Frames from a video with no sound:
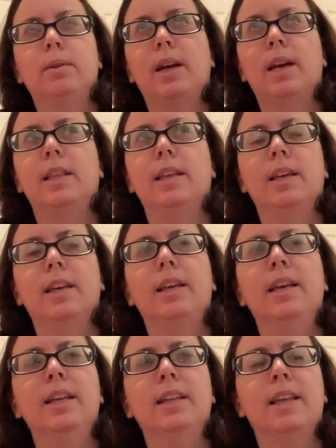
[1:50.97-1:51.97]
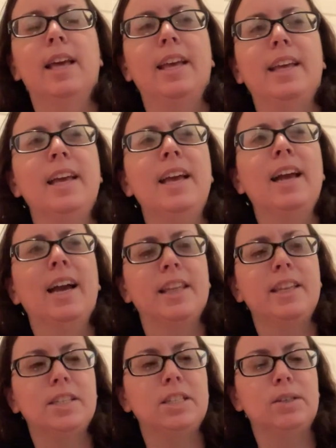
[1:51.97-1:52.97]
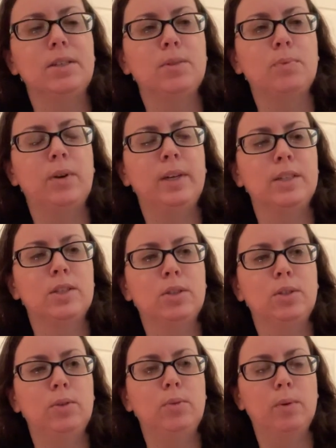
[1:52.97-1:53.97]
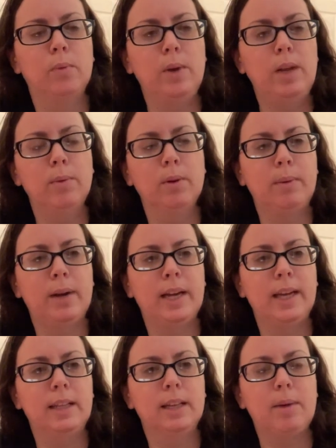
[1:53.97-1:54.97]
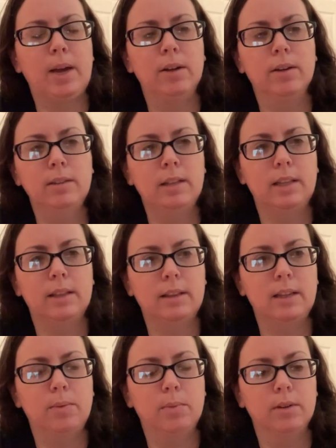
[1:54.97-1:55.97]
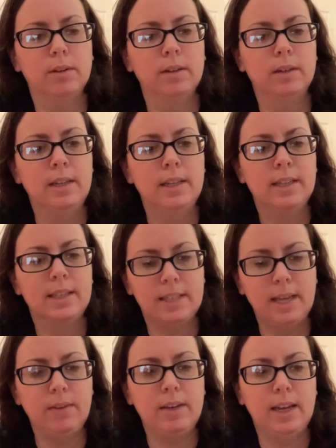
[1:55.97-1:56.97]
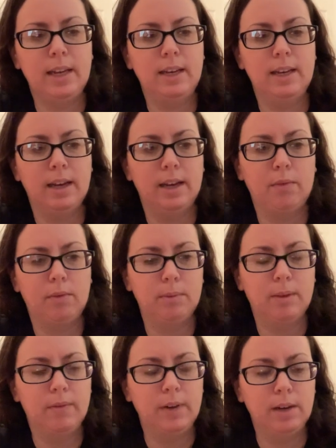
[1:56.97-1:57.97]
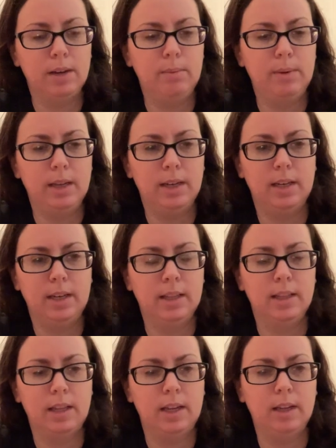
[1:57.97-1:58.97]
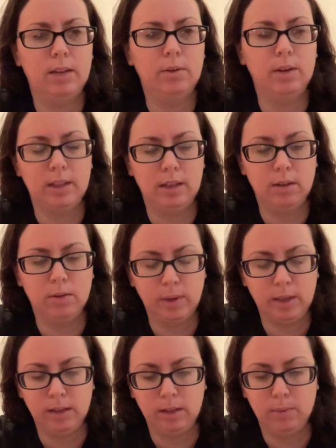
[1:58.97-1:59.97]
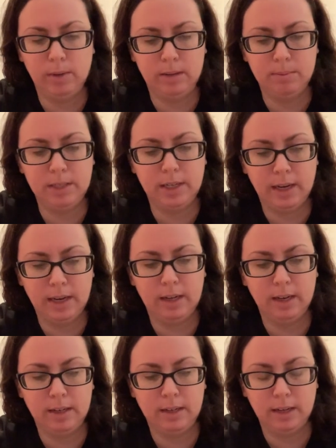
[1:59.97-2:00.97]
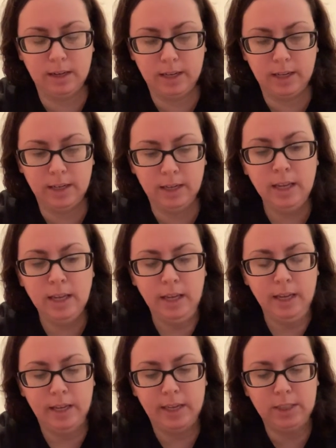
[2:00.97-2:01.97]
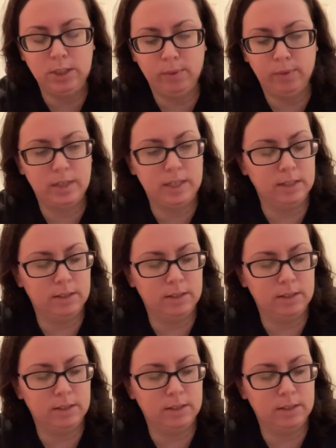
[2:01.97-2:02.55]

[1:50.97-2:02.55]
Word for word: I think like, I think series one and two, when we were buying them, I heard that they were seven ninety-nine from the very beginning, and then they I think quickly went up to nine ninety-nine each for these